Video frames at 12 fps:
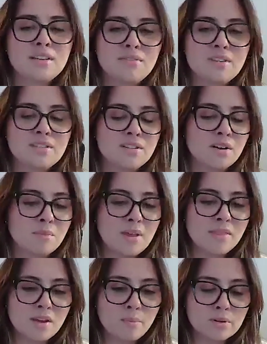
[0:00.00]
these young men
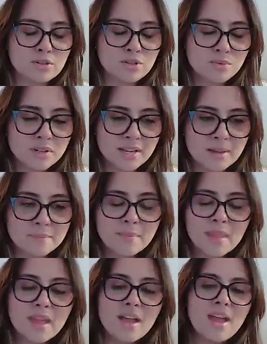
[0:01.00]
the opportunity.
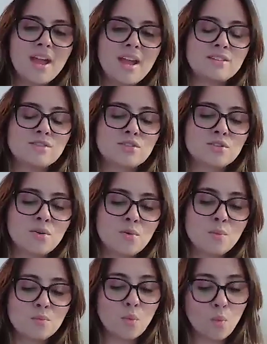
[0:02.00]
And
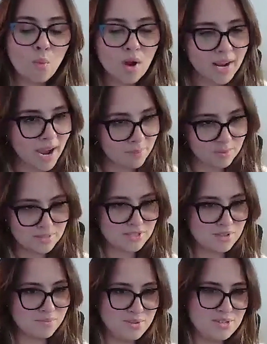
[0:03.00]
so what happens
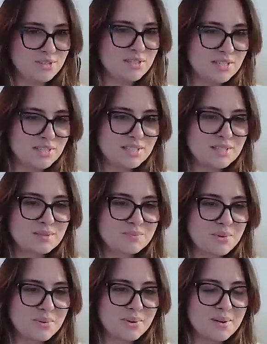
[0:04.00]
in the Bridge to Distance
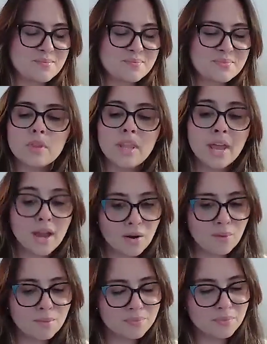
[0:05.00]
program?
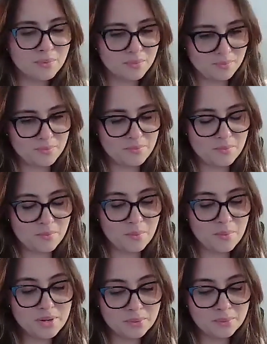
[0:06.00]
Now, what
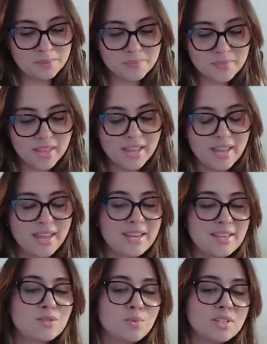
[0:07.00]
we do
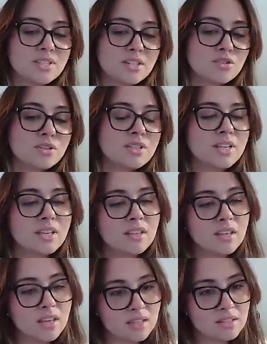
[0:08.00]
is we essentially take the
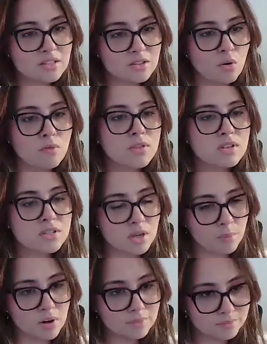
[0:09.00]
kids over the
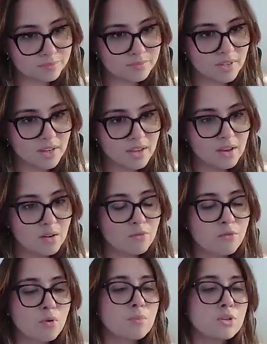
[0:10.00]
summer
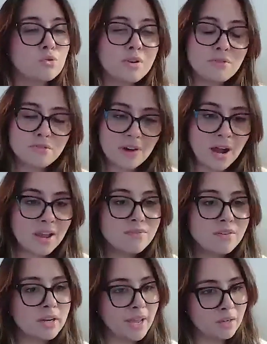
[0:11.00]
for between 5
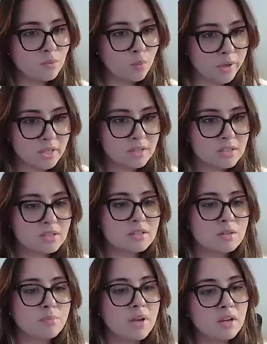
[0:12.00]
and 8 weeks,
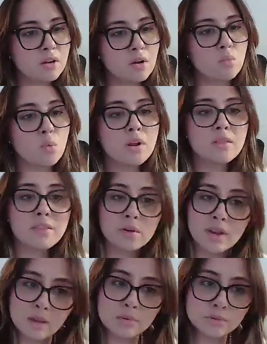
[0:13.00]
depending on what they're
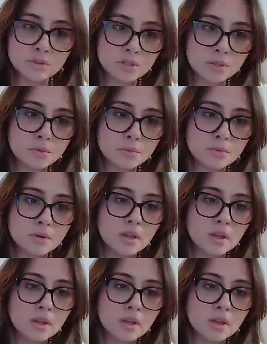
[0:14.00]
able to do